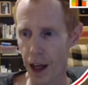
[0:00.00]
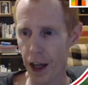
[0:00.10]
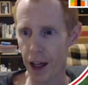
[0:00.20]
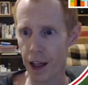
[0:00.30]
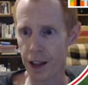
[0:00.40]

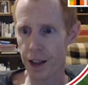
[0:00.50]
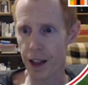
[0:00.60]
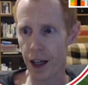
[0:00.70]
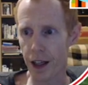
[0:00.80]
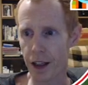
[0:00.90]
And
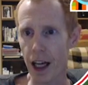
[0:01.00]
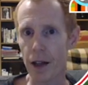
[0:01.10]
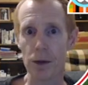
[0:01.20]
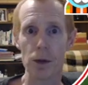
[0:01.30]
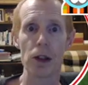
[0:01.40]

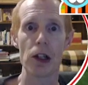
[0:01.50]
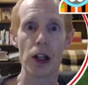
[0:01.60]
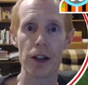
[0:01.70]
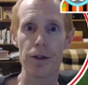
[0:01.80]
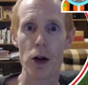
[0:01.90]
yeah, we're
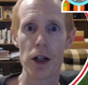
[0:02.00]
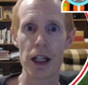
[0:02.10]
looking forward to